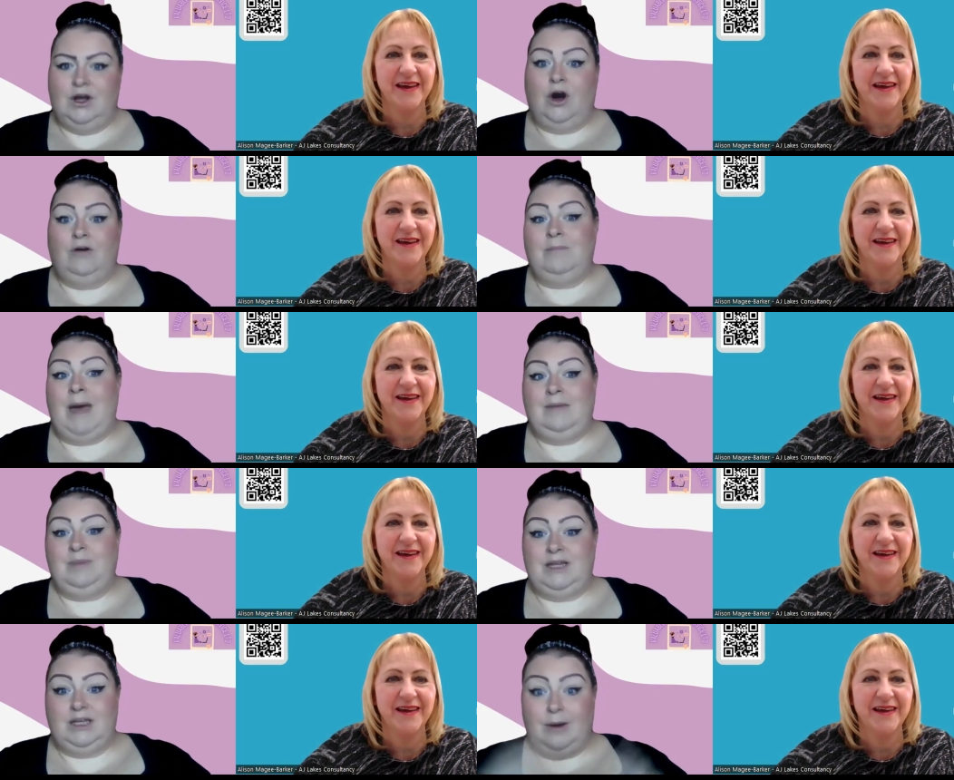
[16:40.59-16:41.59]
Speaker 1: or it might
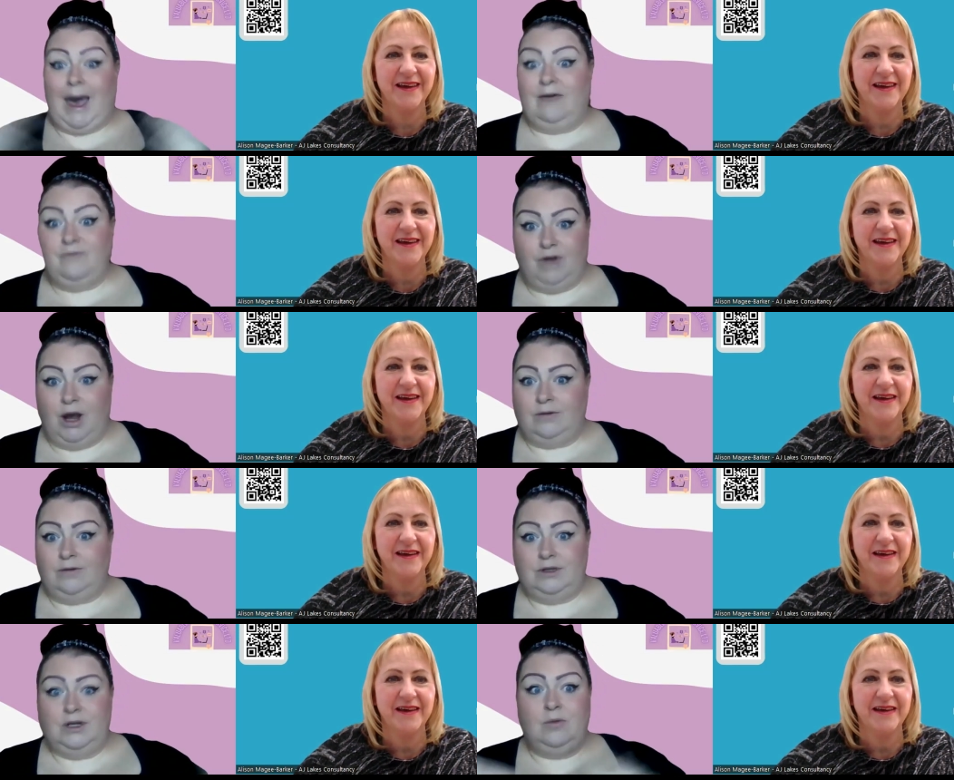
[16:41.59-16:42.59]
be that you have grown
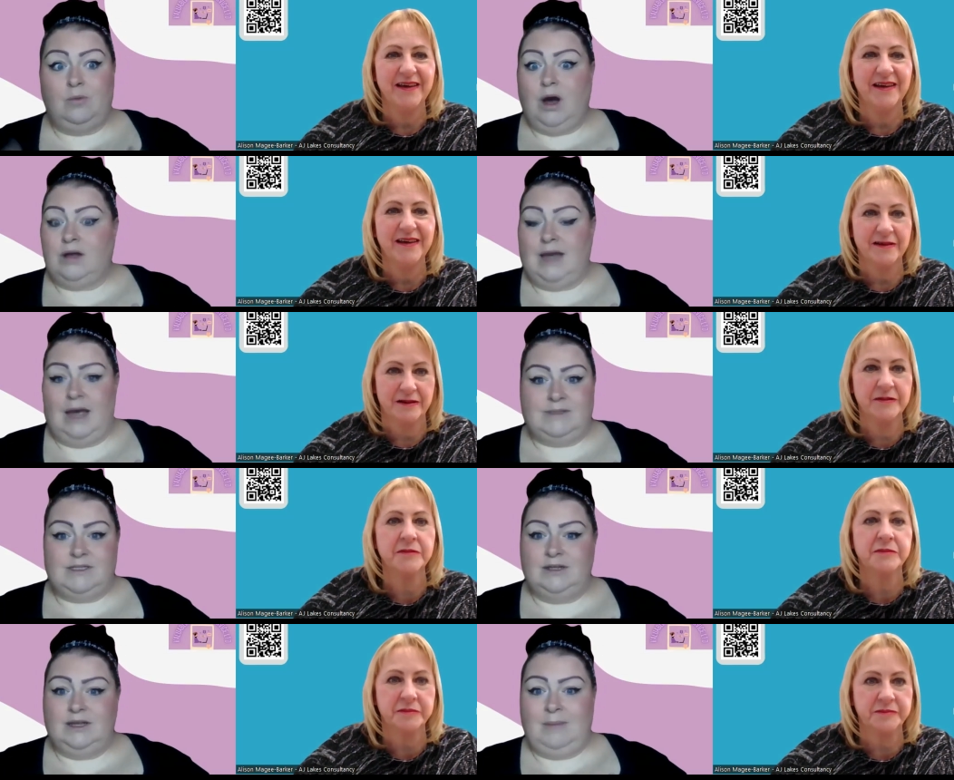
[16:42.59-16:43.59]
you know what an
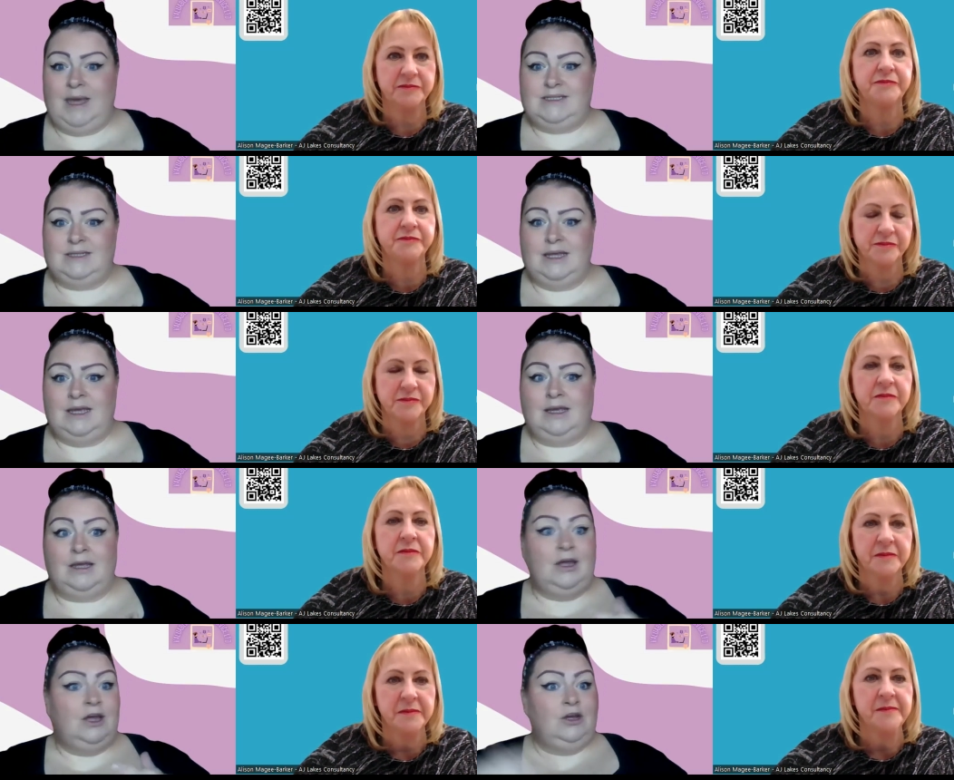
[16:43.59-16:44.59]
absolutely amazing thing
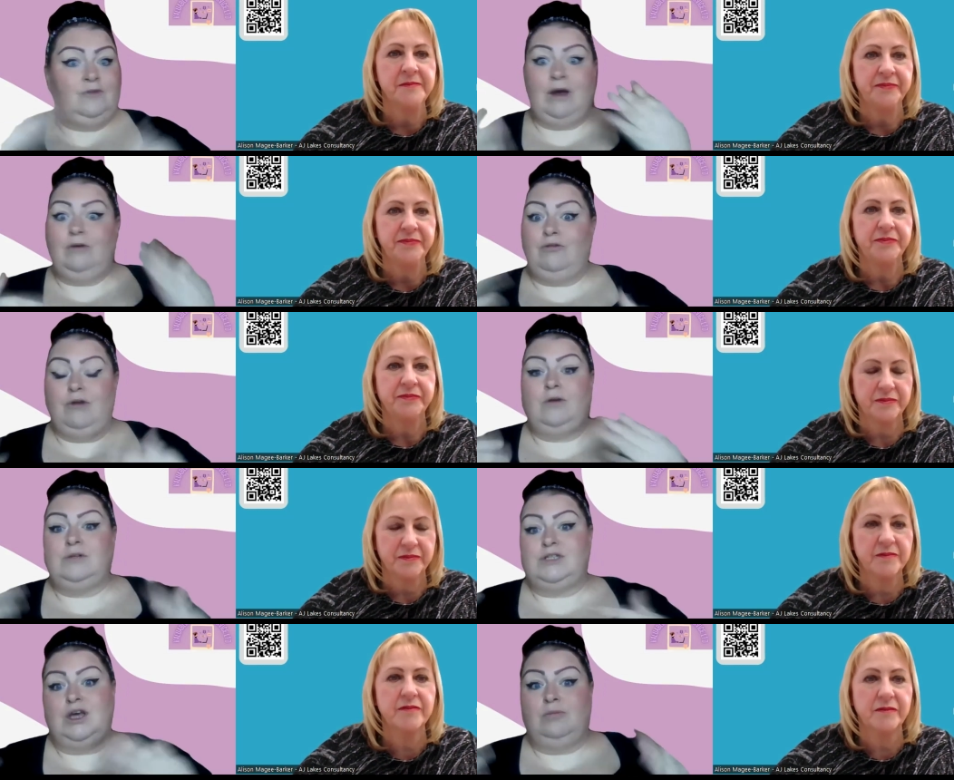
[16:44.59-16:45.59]
you've now
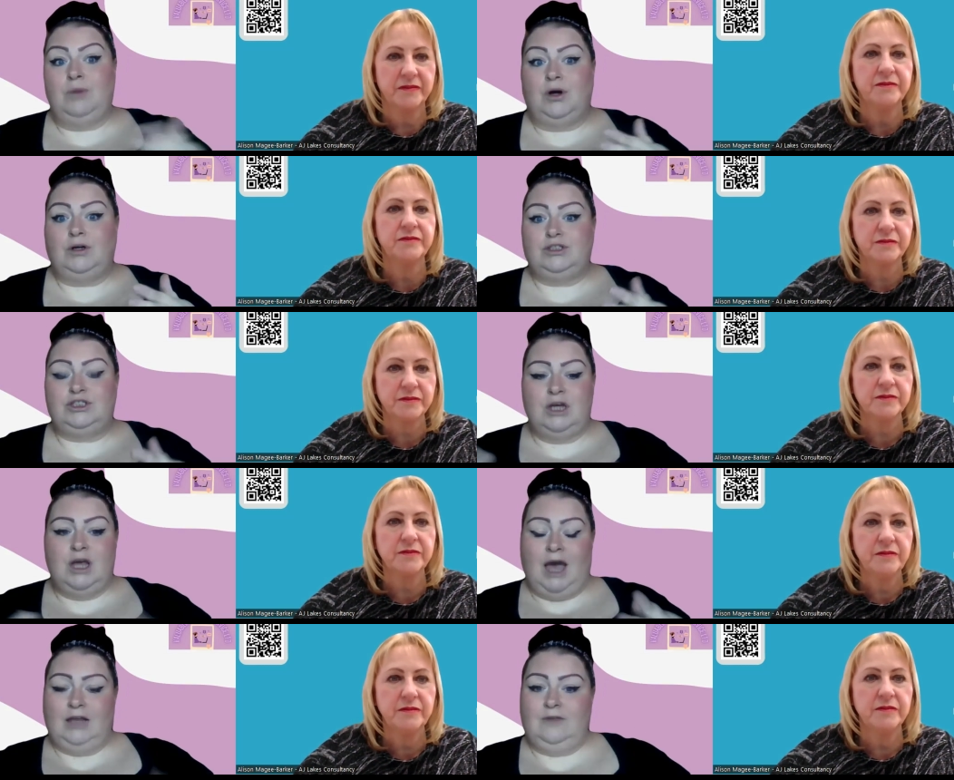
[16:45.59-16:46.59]
grown so much
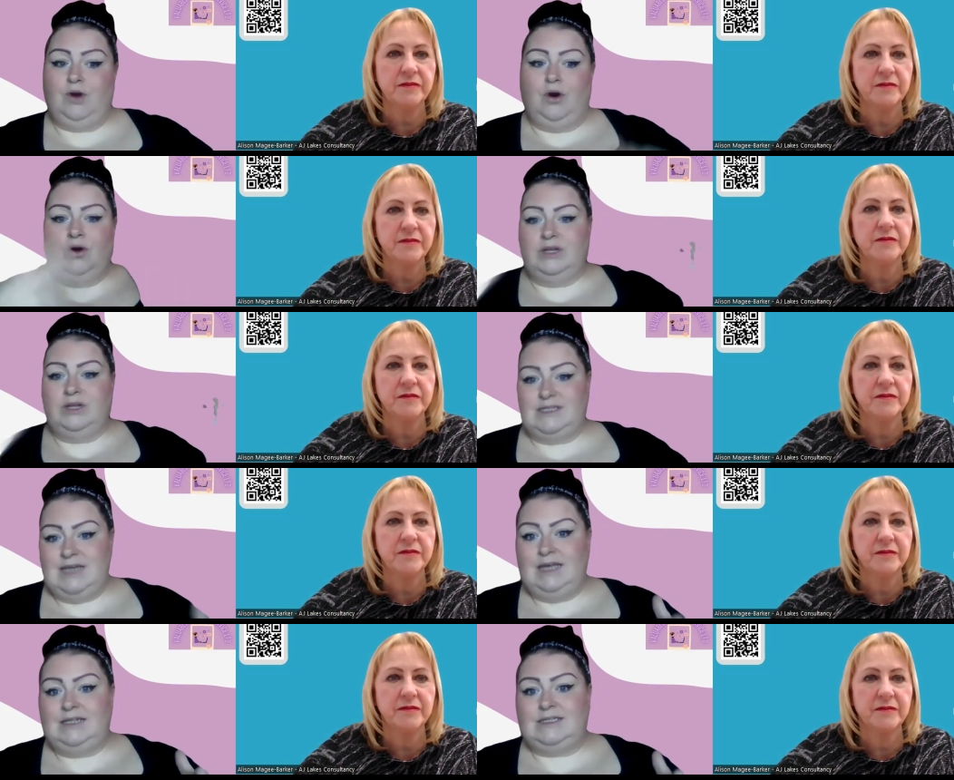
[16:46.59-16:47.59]
and you've got all this
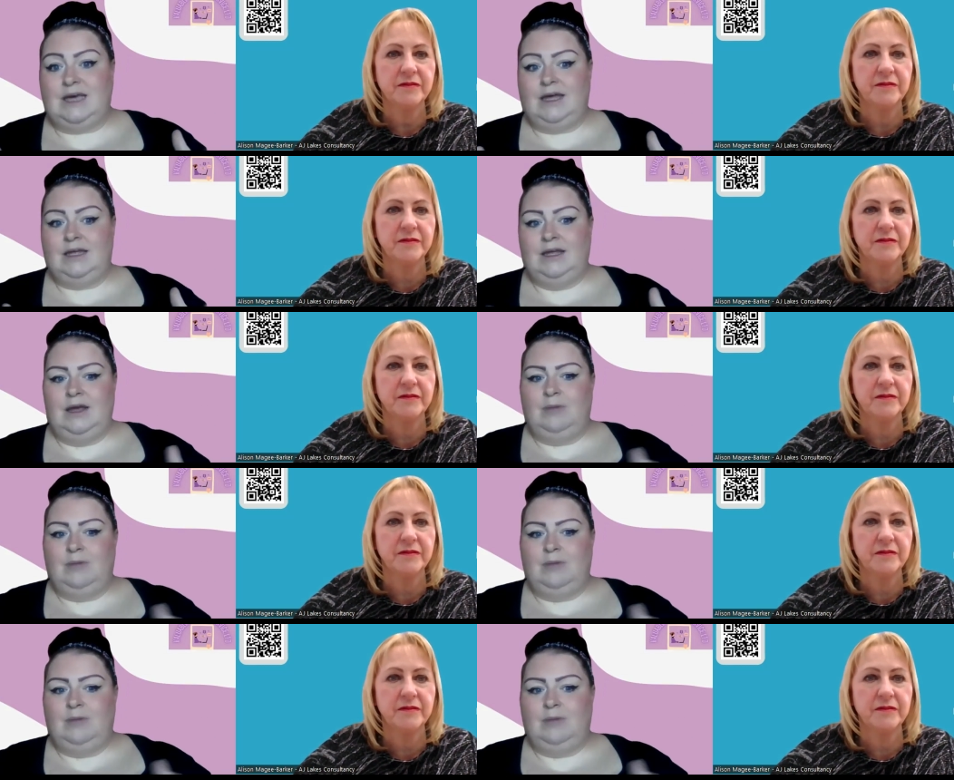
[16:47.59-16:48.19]
data